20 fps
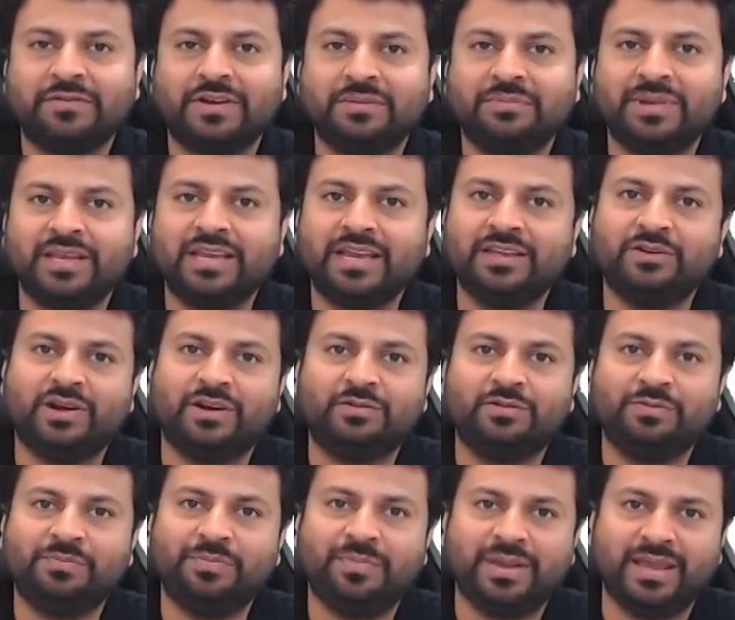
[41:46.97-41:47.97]
BA, you have
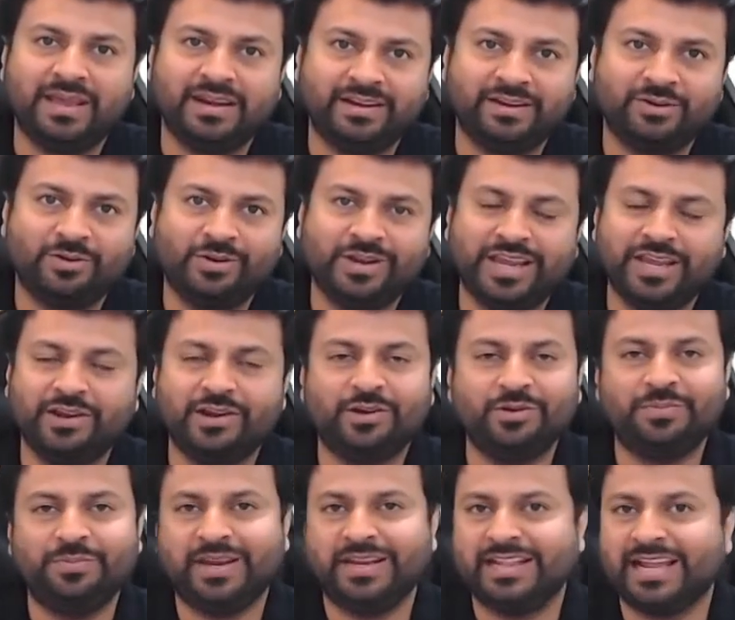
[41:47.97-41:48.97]
to pay it. Okay, you have to
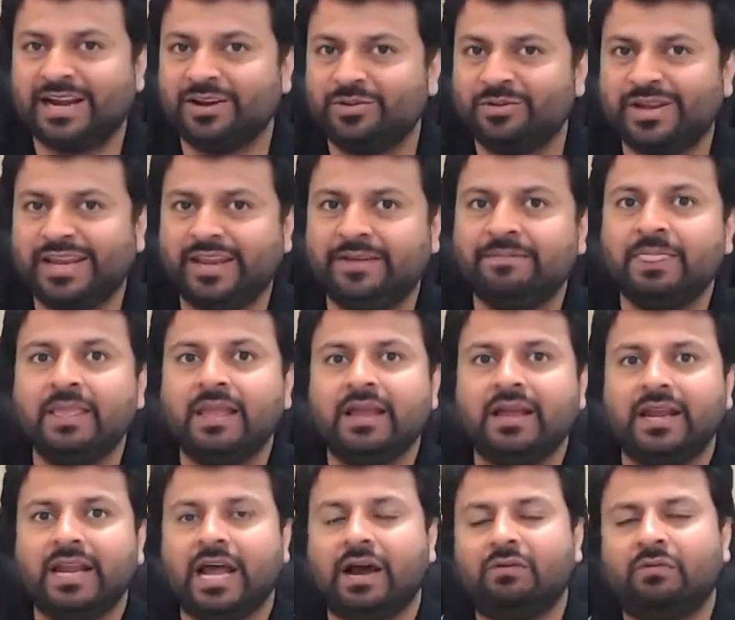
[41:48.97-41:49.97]
pay that. Okay.
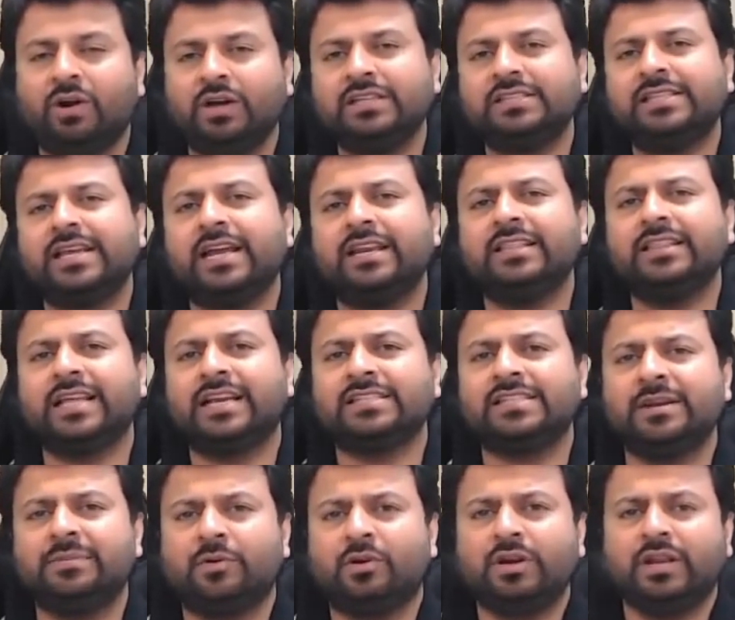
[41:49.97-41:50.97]
Now, what is there in that
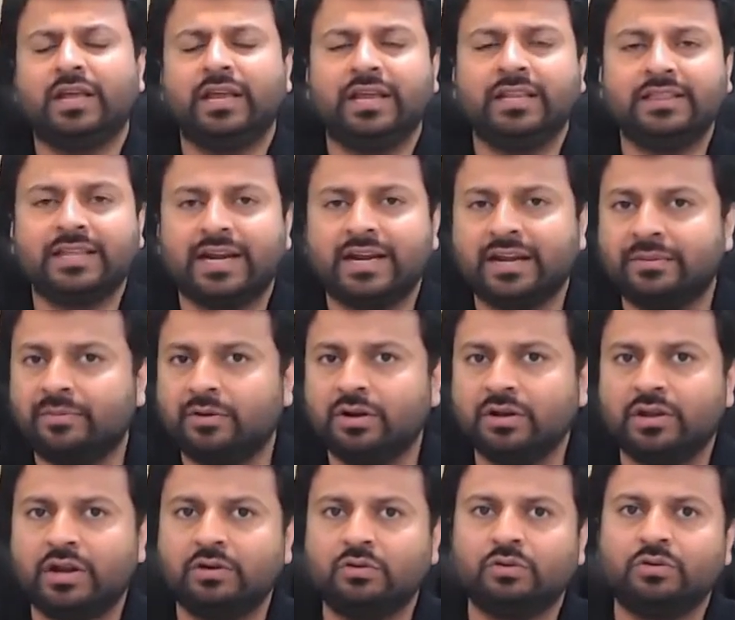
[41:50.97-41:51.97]
report? In that report, you
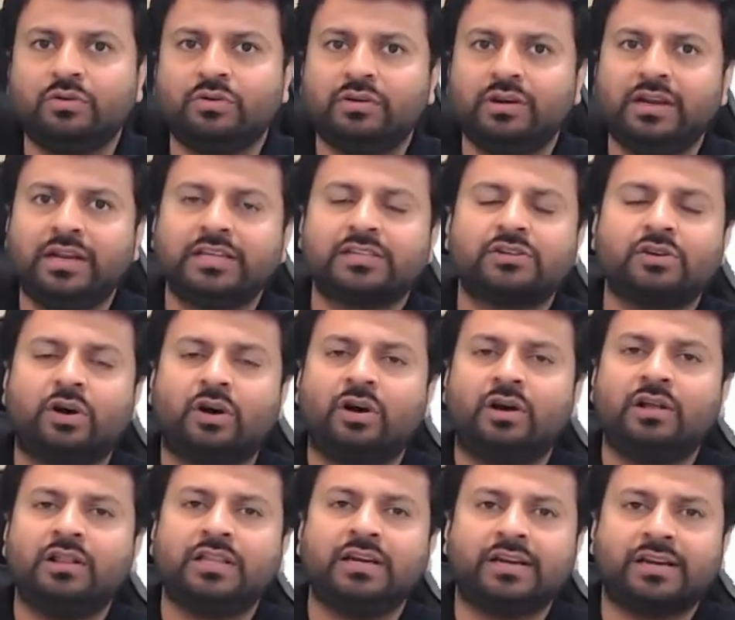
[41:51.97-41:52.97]
have to list
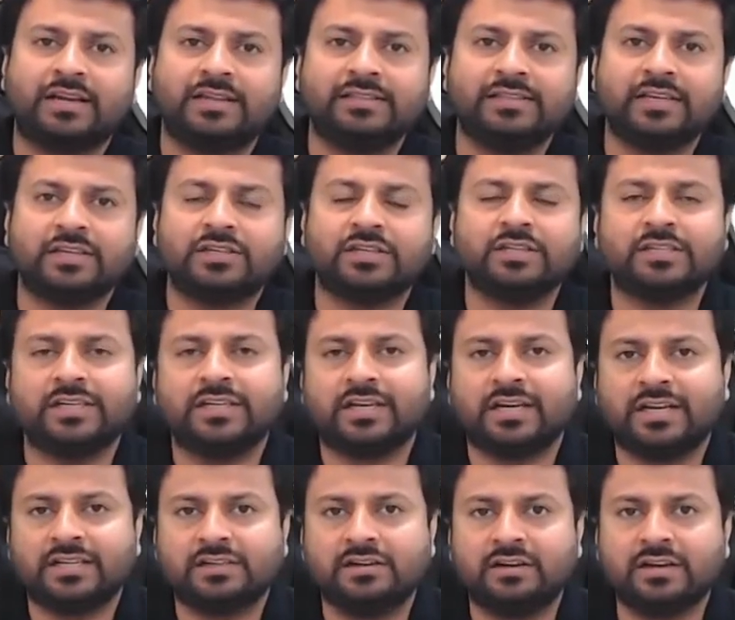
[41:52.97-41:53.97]
all the transactions,
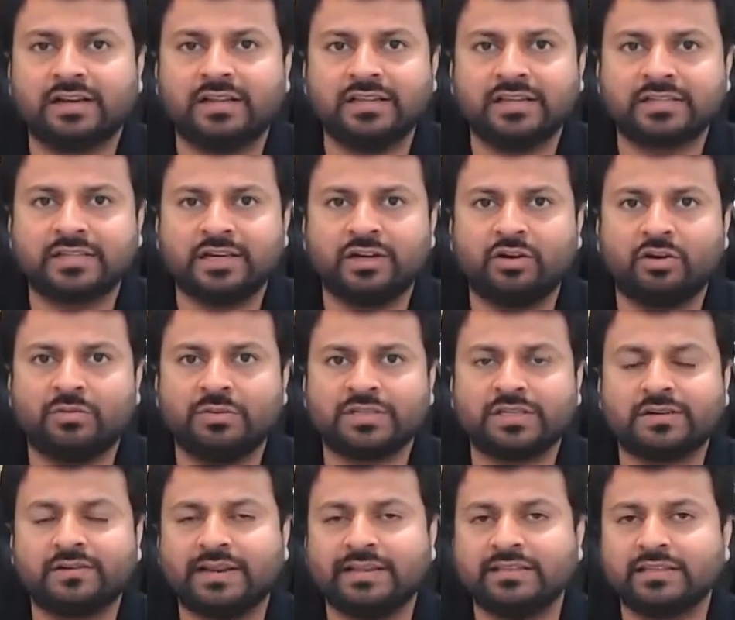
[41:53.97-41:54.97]
international transaction and
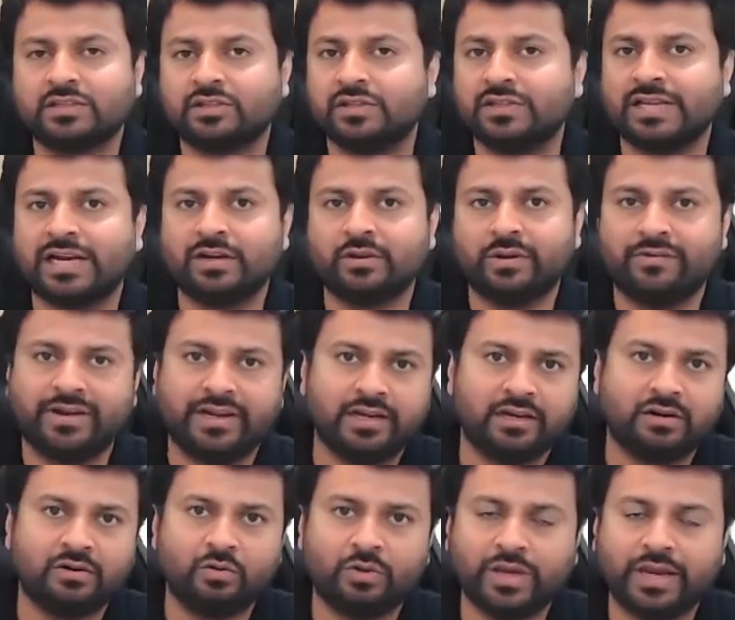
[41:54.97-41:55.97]
domestic transaction that you have
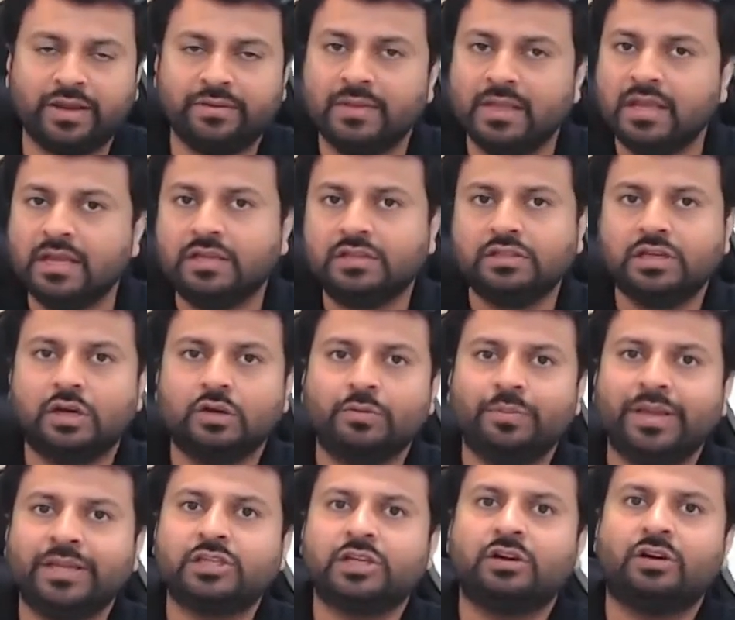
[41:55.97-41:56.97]
entered. Okay. You have to
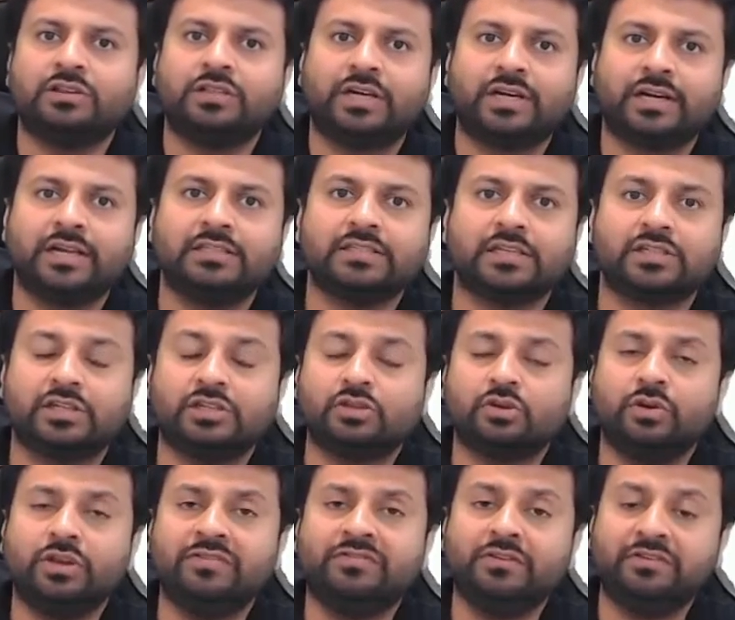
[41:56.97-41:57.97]
mention all the transactions. So,
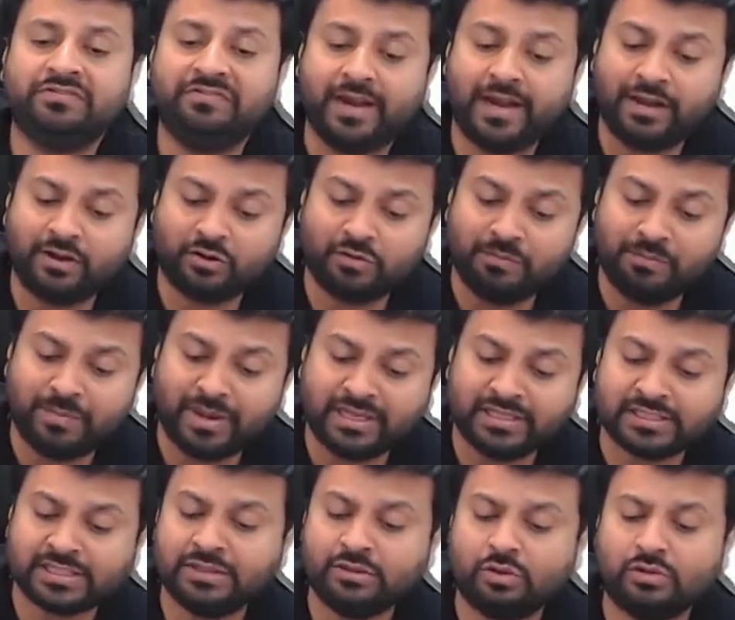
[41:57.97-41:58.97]
if you fail to
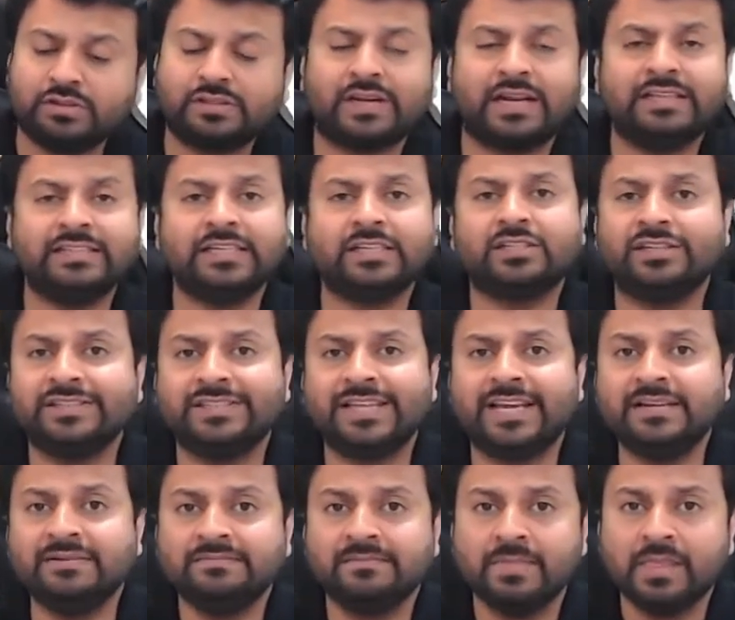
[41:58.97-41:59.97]
mention those transactions,
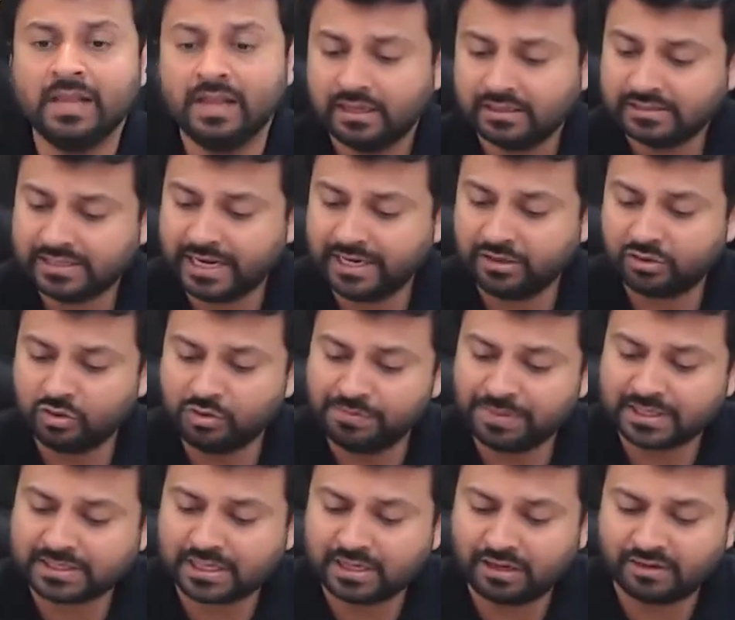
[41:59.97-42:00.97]
then
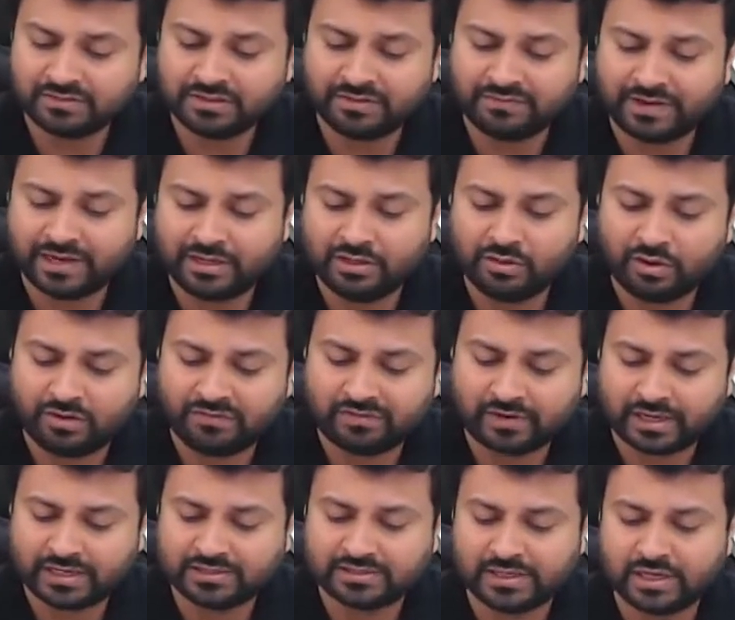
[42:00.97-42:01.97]
2% of the value of
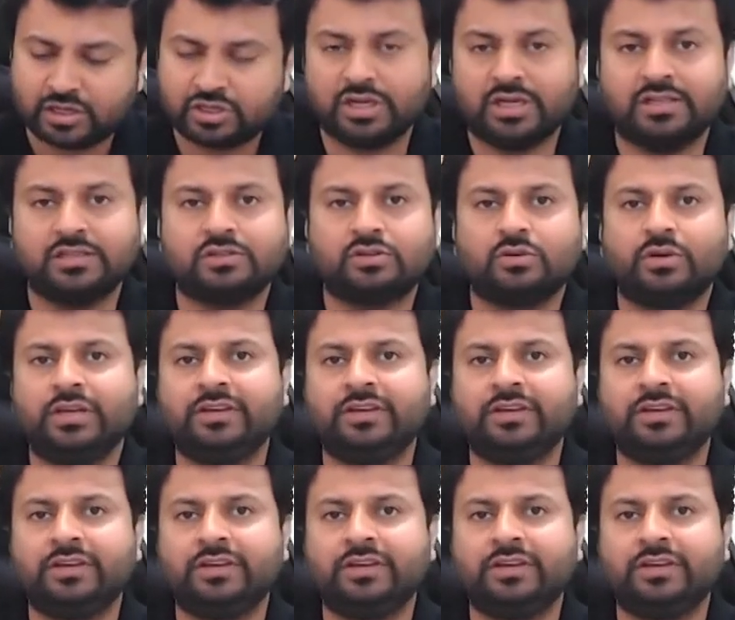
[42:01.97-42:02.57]
transaction. So, if